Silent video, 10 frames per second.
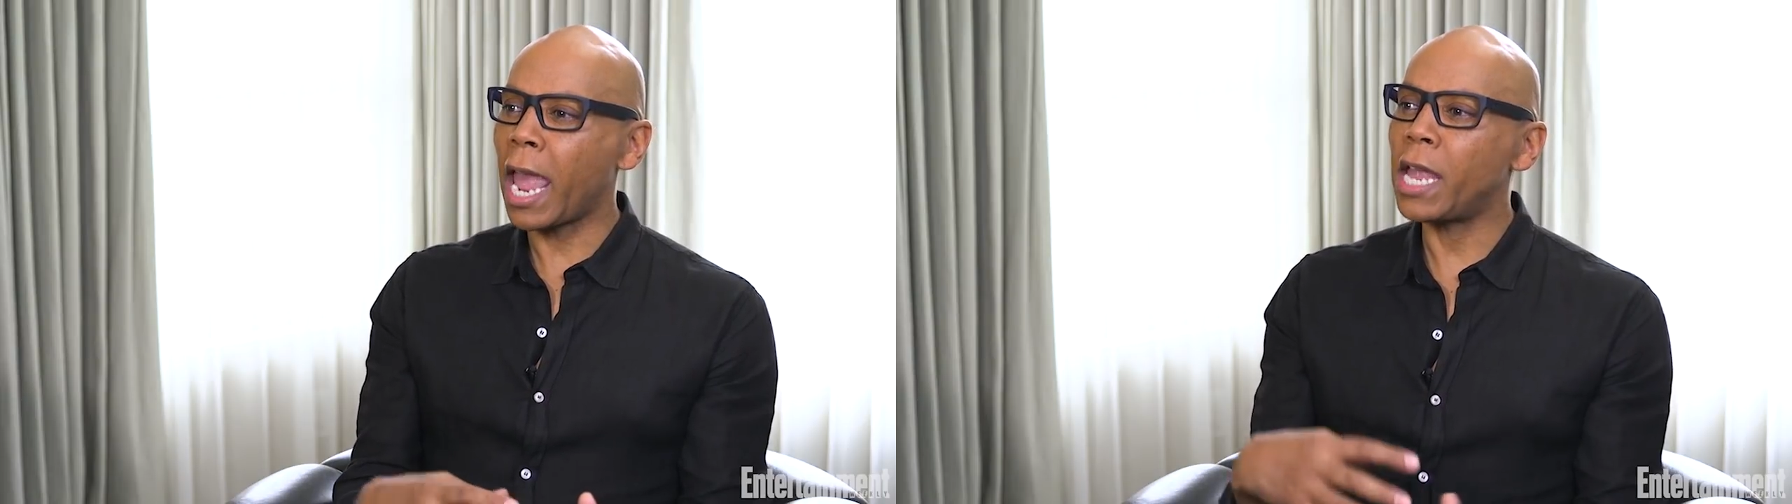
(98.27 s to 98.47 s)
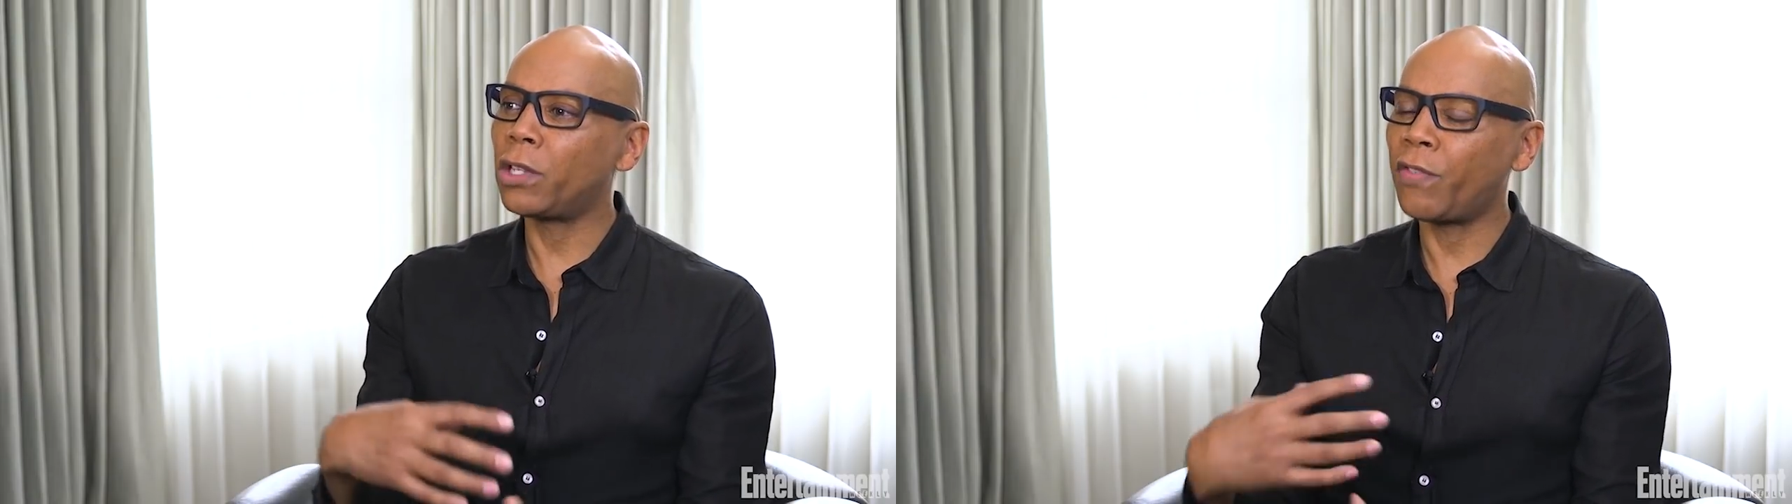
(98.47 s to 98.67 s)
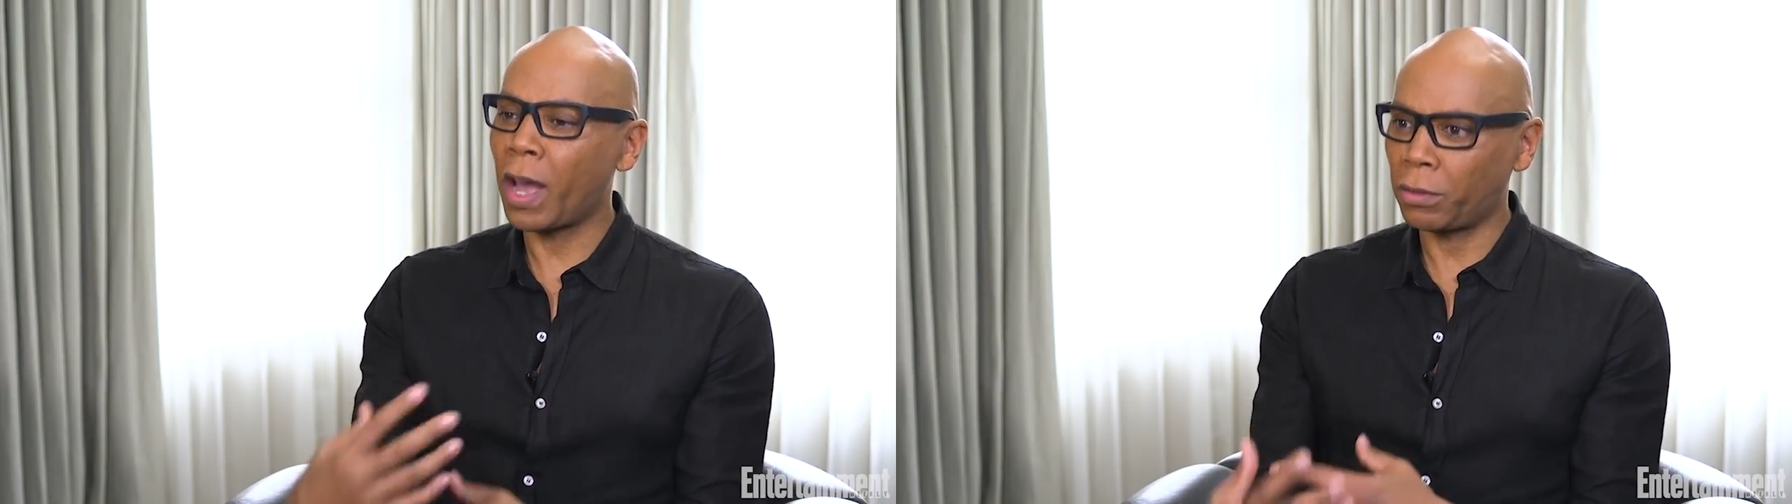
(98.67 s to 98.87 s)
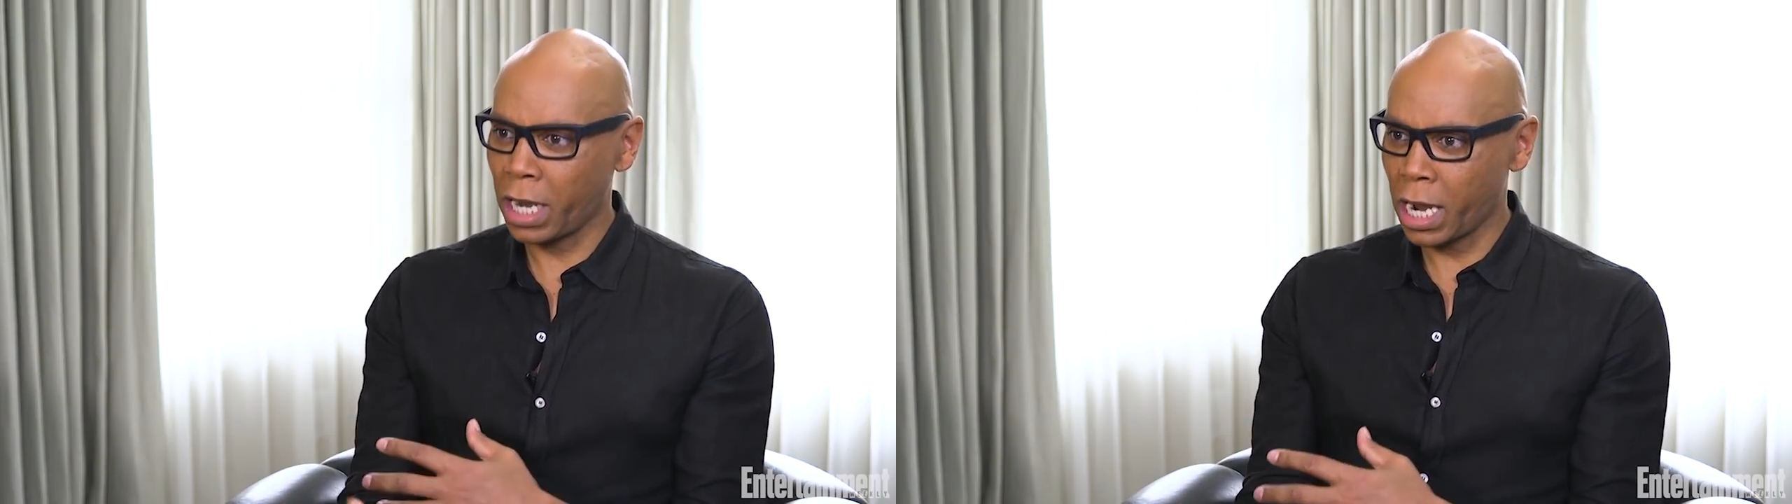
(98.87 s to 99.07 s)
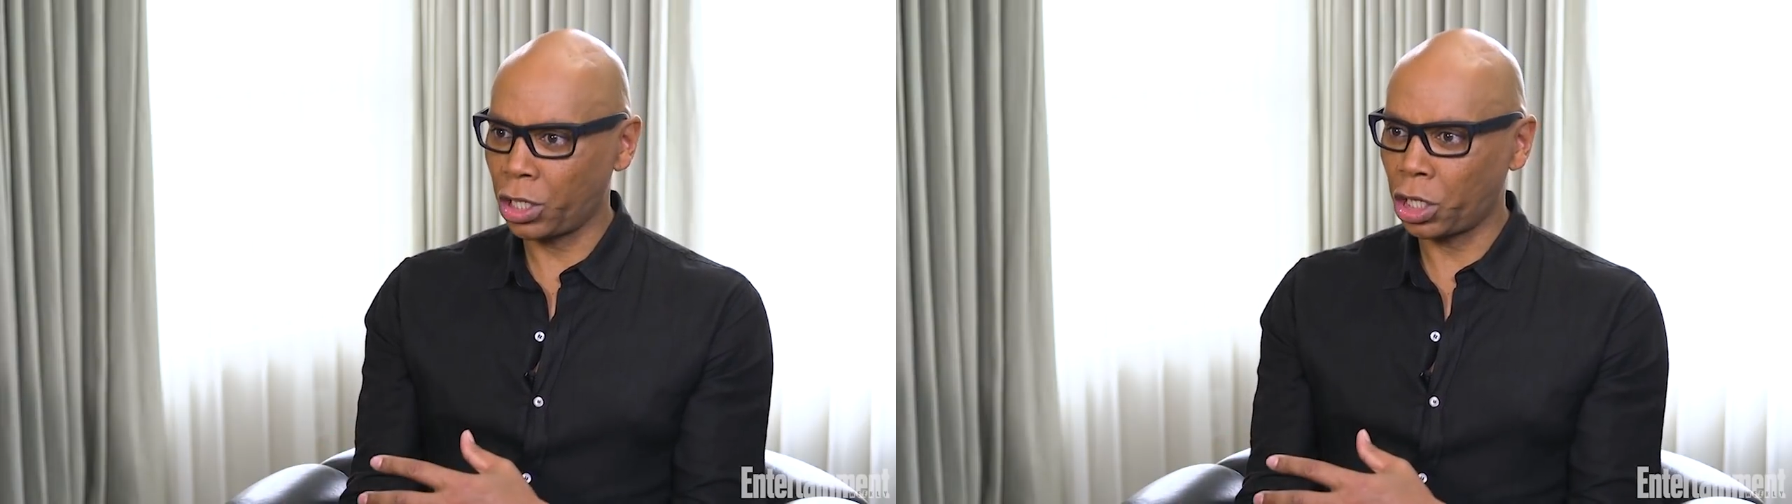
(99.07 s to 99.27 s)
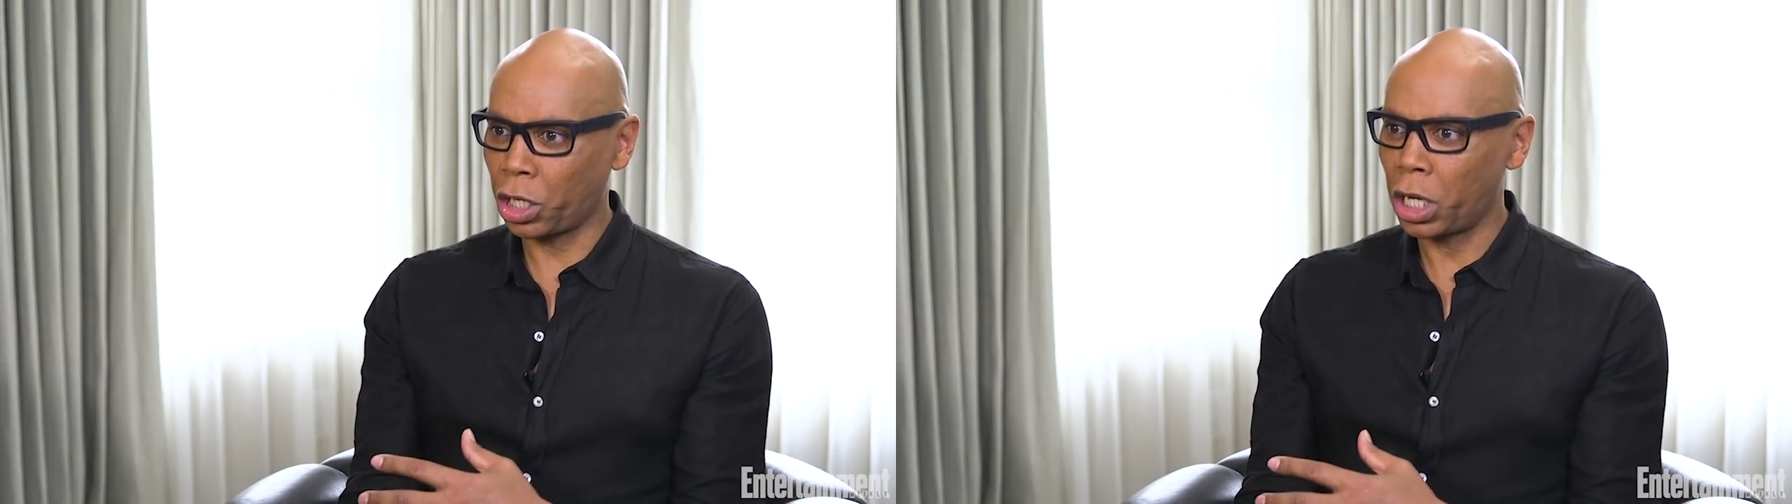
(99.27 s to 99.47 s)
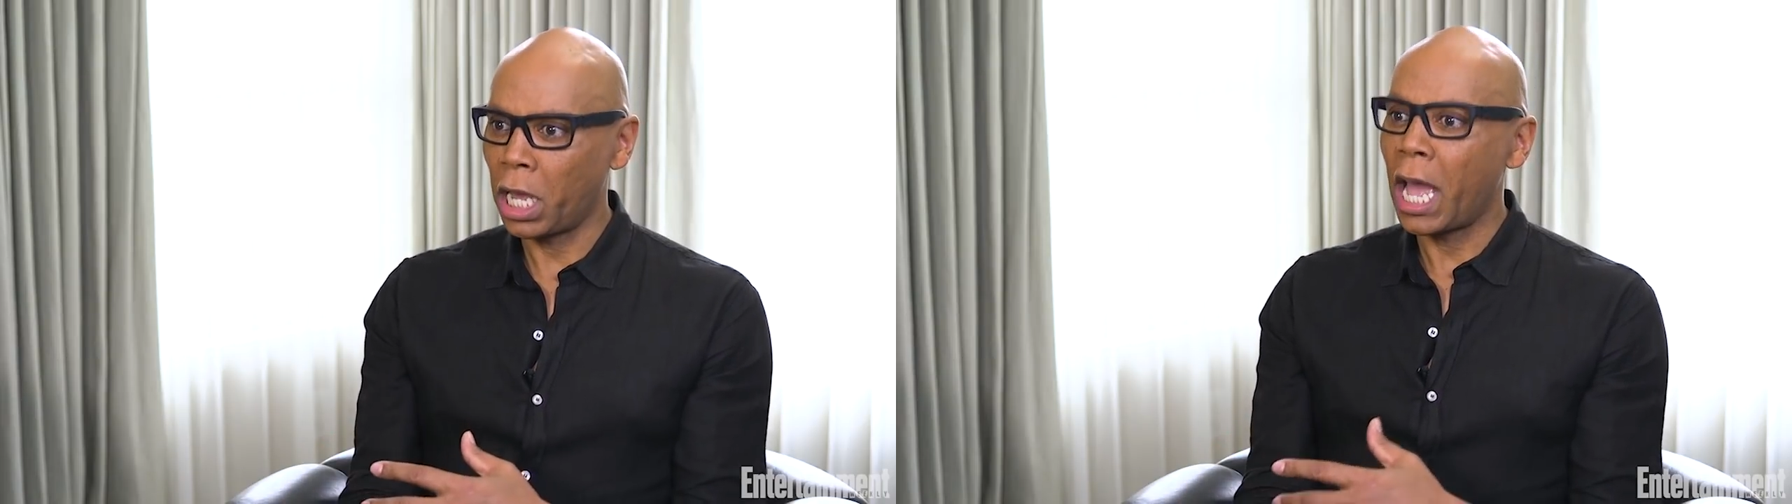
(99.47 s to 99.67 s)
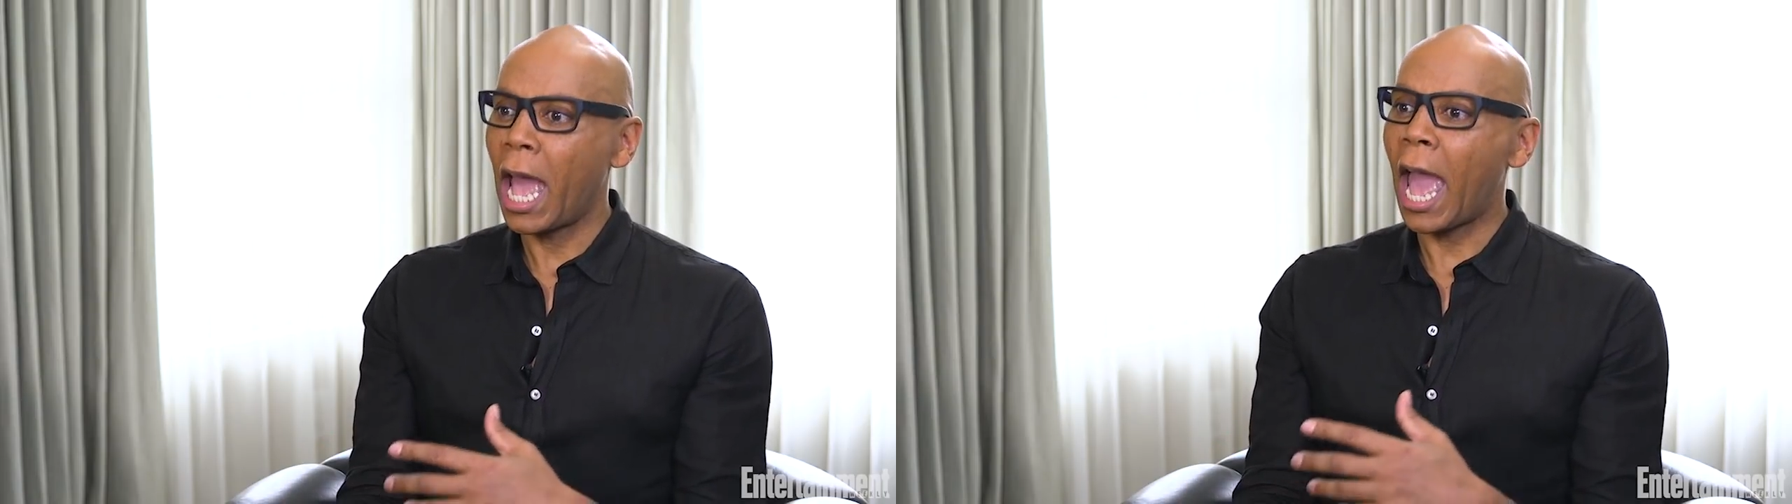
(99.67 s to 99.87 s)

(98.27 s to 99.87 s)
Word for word: AIDS Foundation,